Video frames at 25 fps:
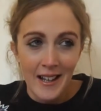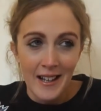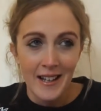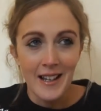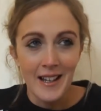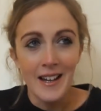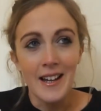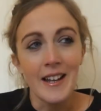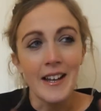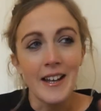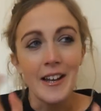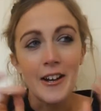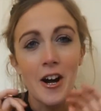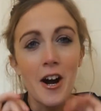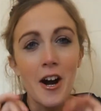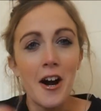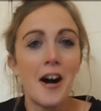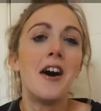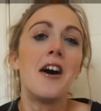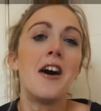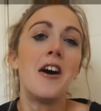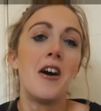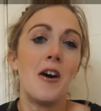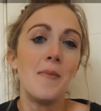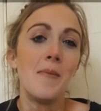like
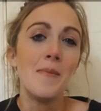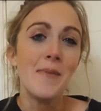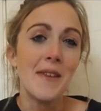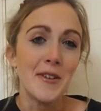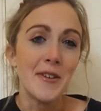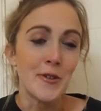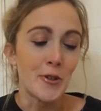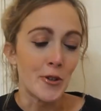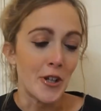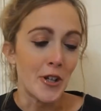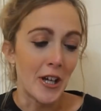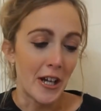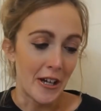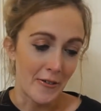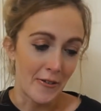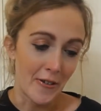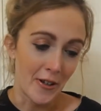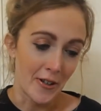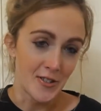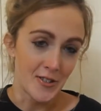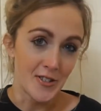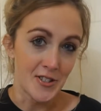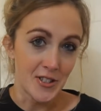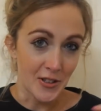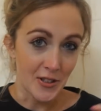calm this year
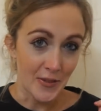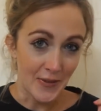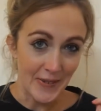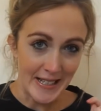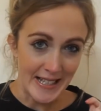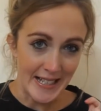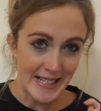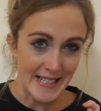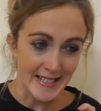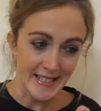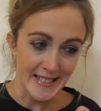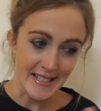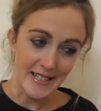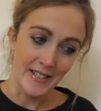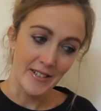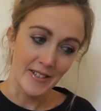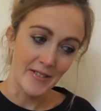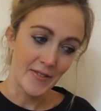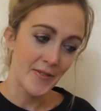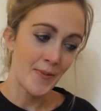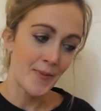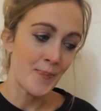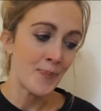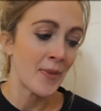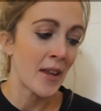on souvenir
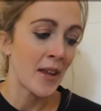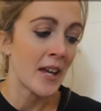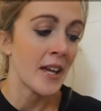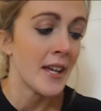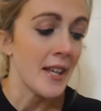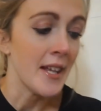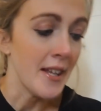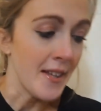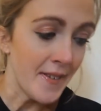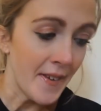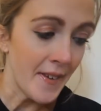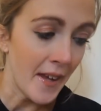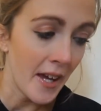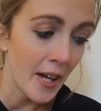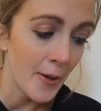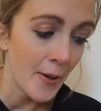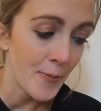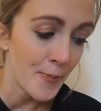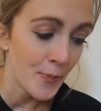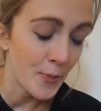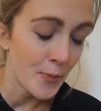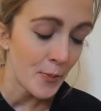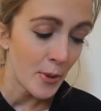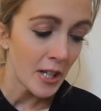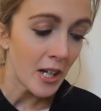stuff. So
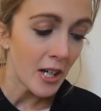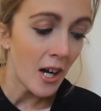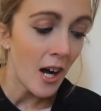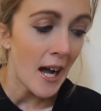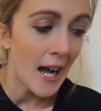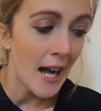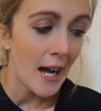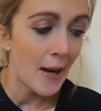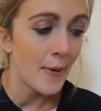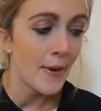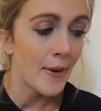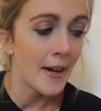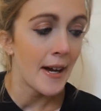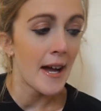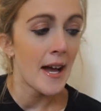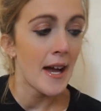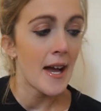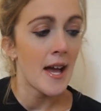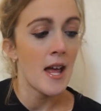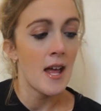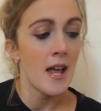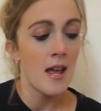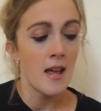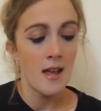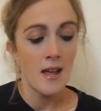we got
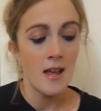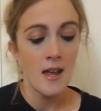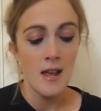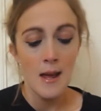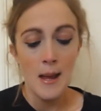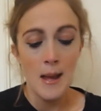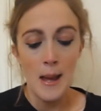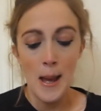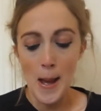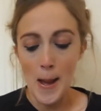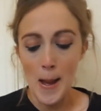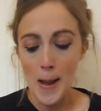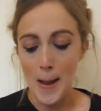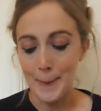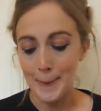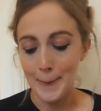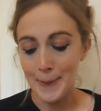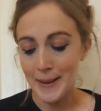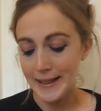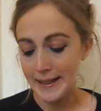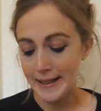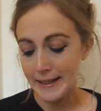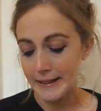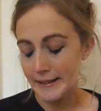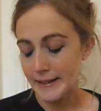our
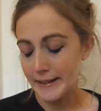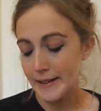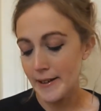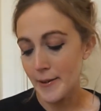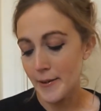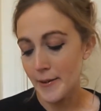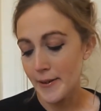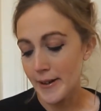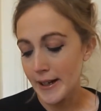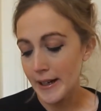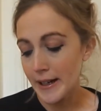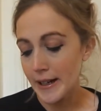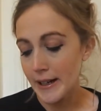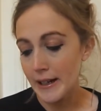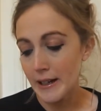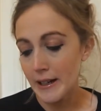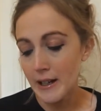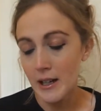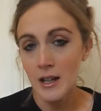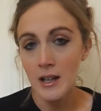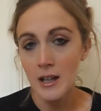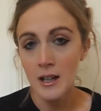obligatory